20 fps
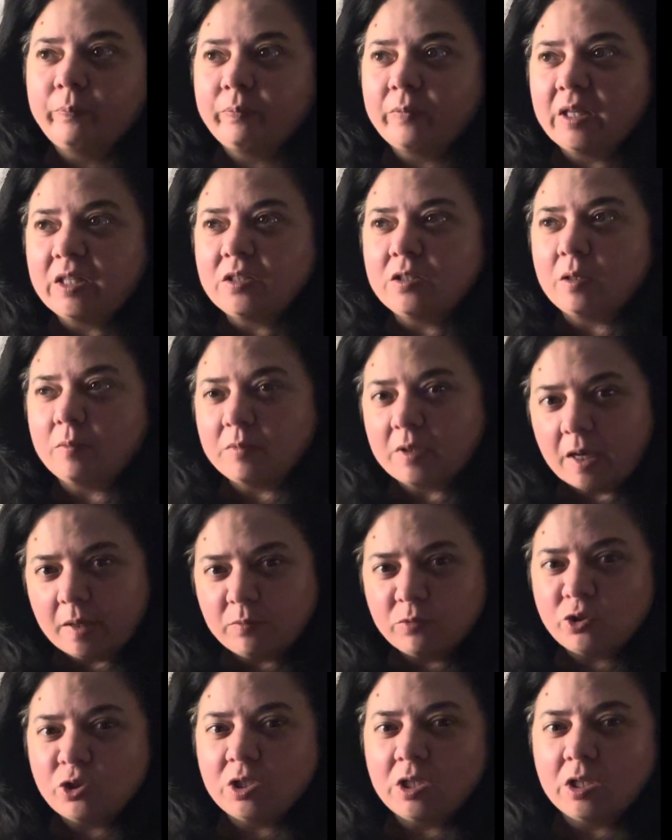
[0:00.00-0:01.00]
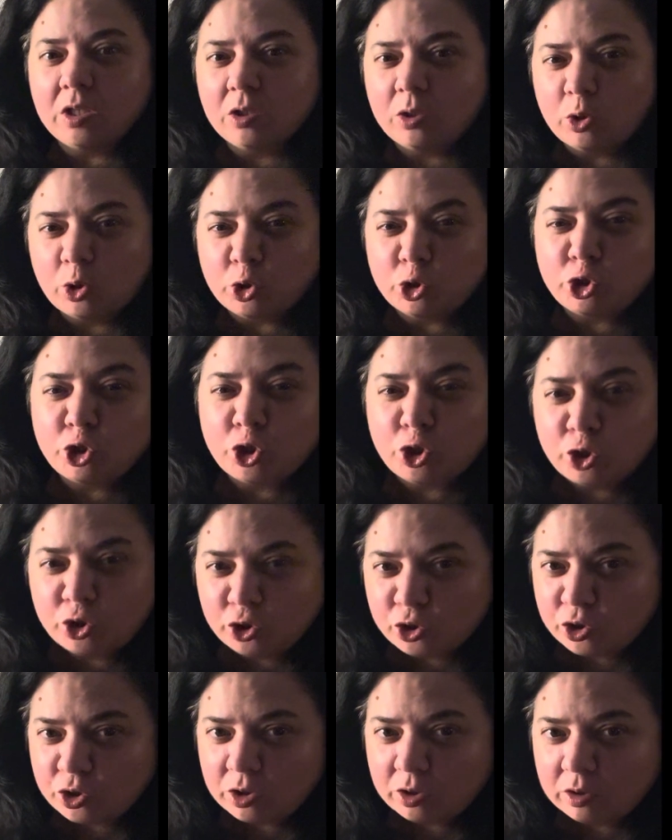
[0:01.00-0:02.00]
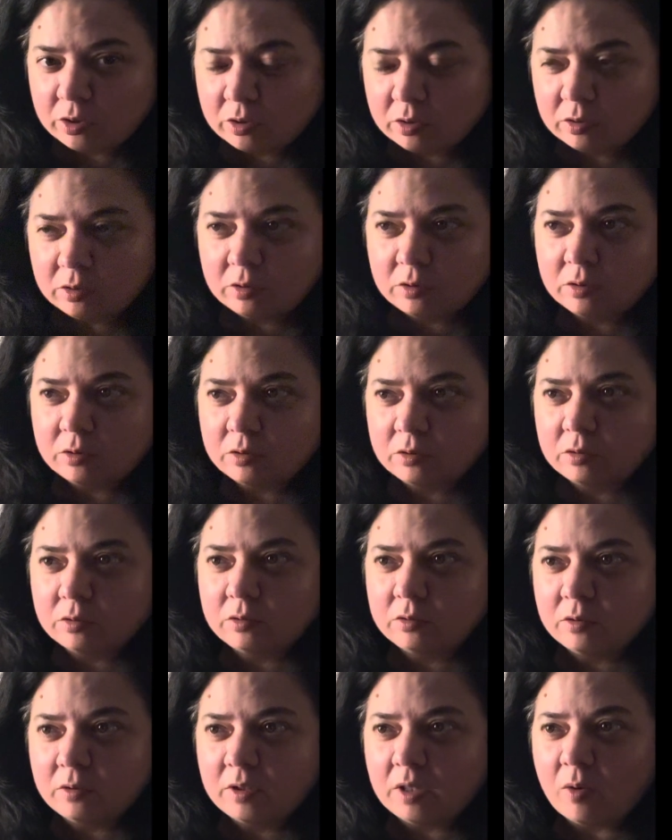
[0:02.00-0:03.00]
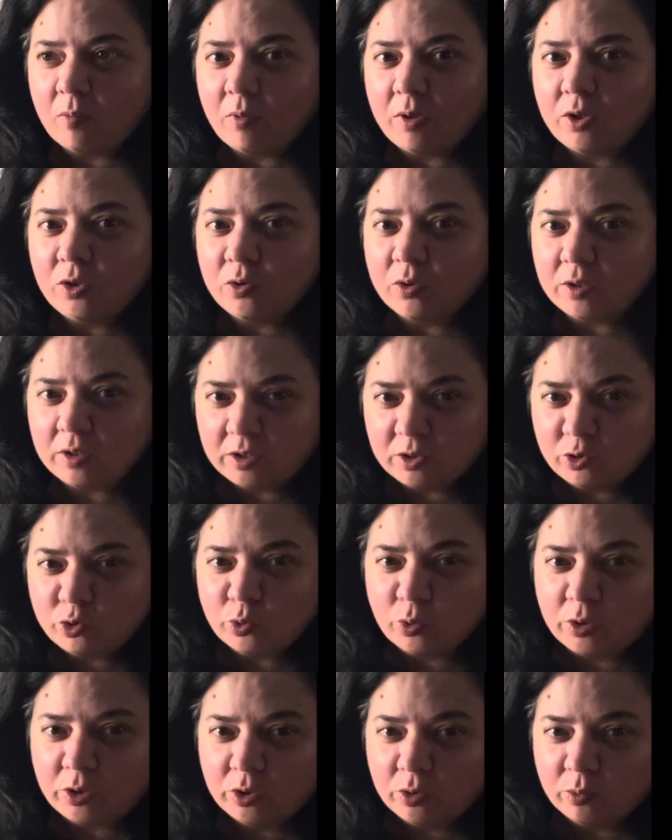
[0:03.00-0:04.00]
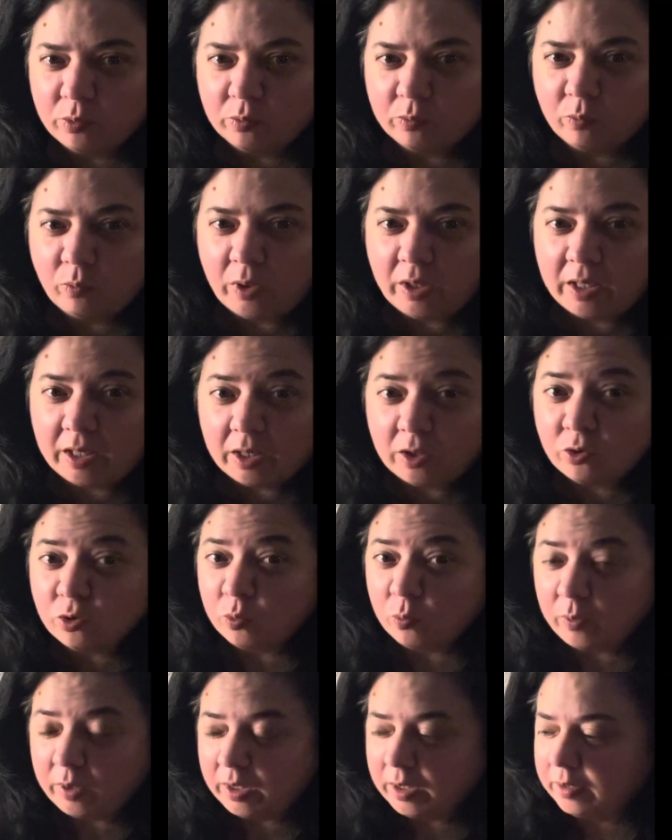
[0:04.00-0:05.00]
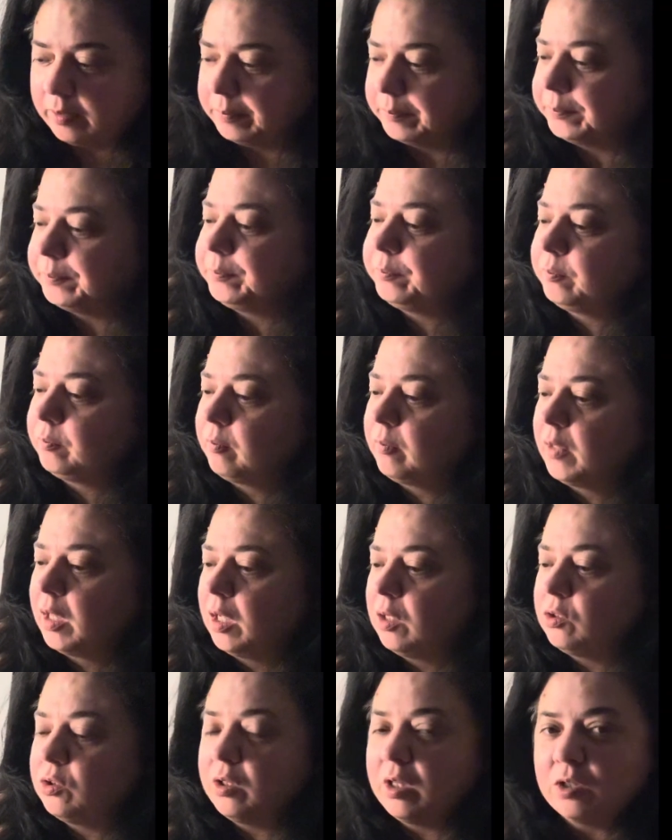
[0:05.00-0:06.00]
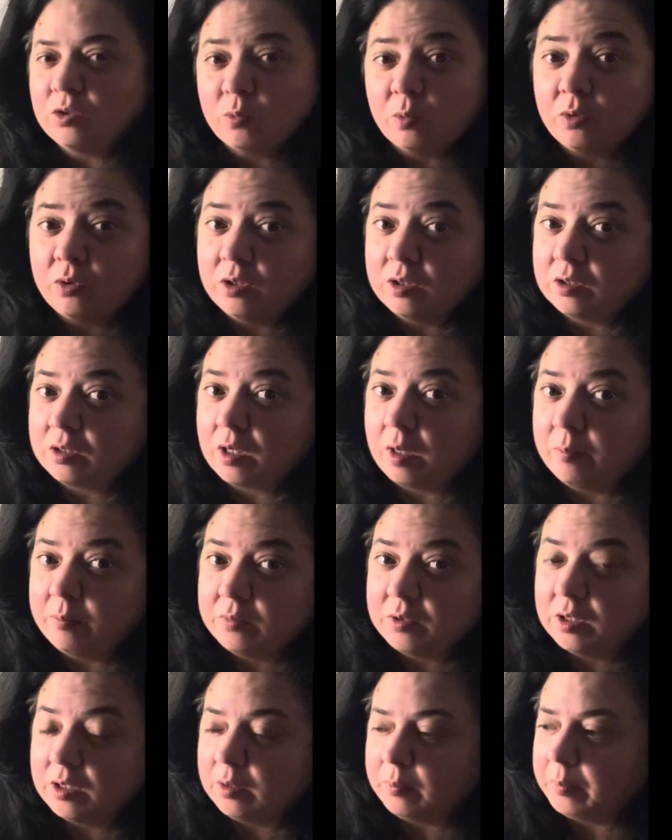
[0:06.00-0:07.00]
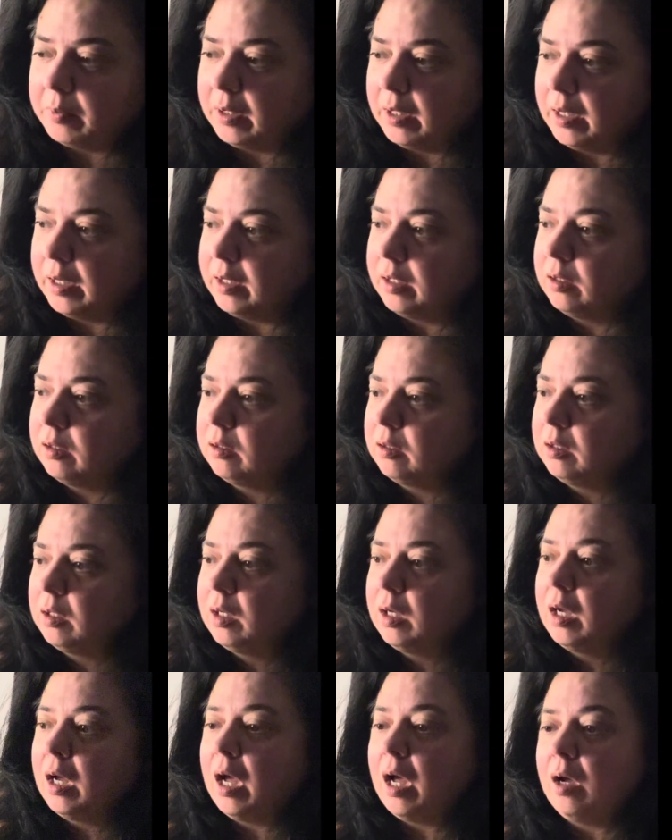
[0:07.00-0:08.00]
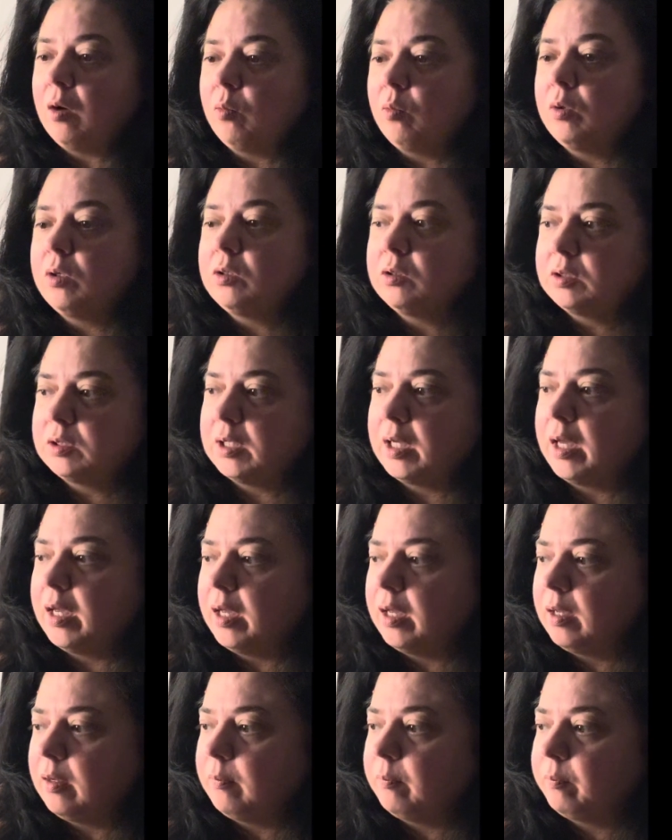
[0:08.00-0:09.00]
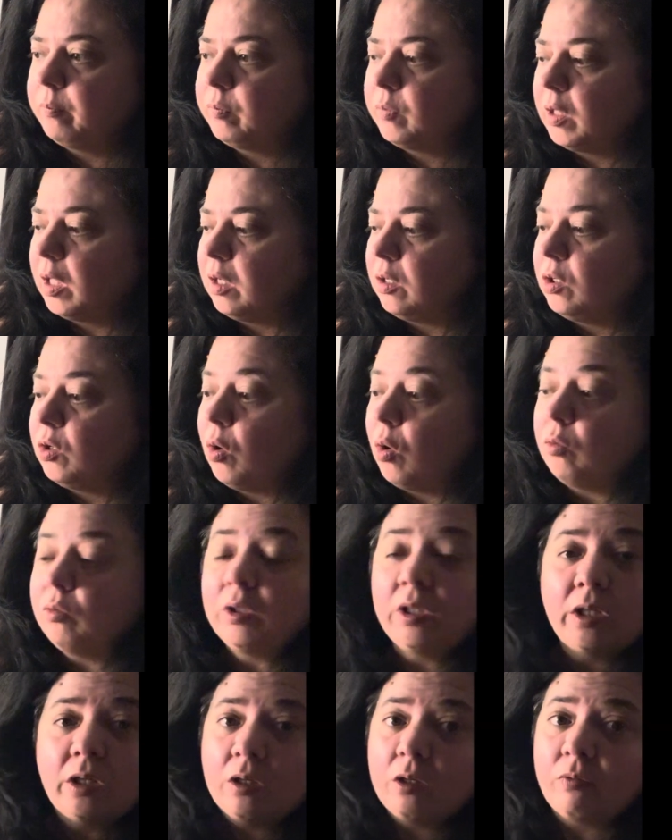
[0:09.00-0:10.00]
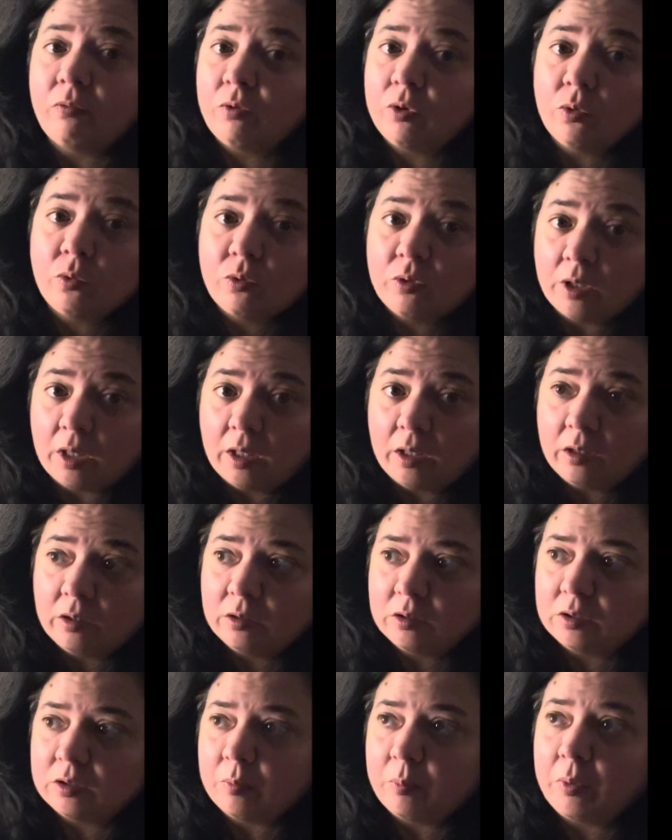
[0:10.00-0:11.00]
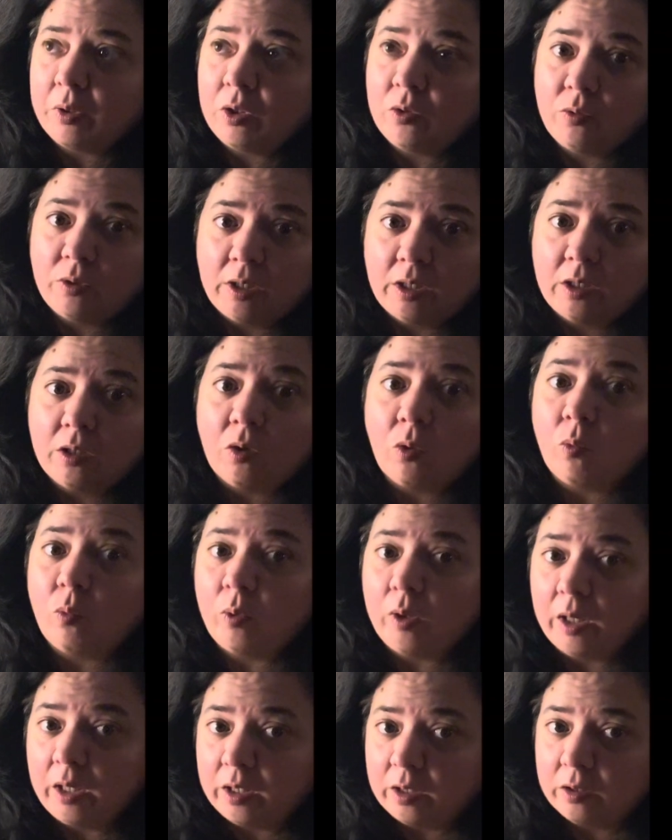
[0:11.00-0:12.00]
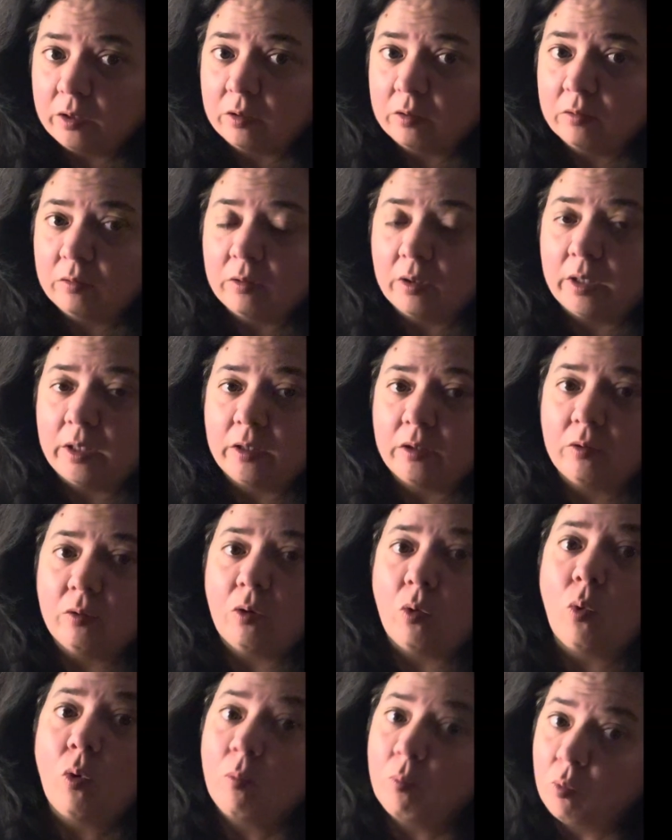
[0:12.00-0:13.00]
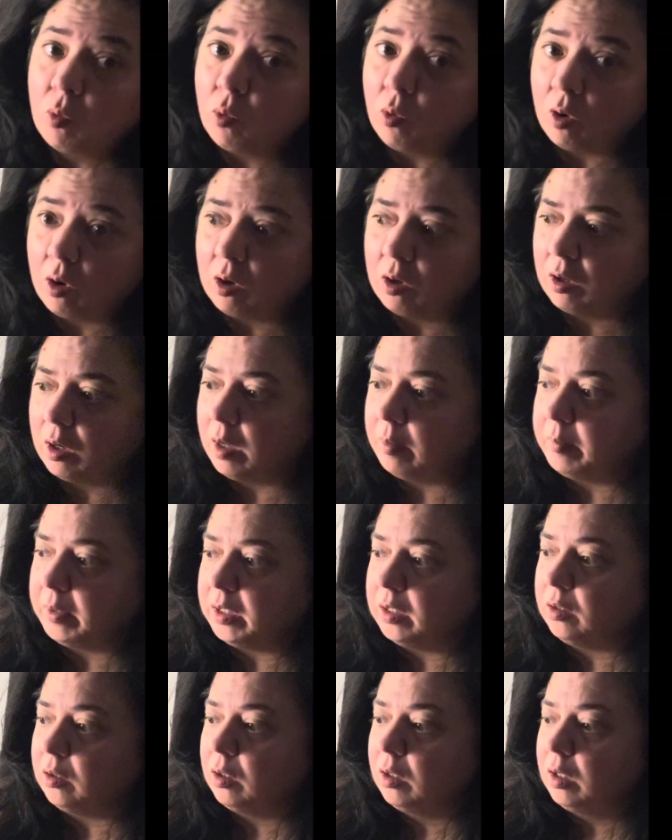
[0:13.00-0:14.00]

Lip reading: sometimes you need a little zhuzh. That way you can enjoy your weekend or week. So that's where this comes into play. I will say you only need a few things, but you need a week, like, or more. I mean,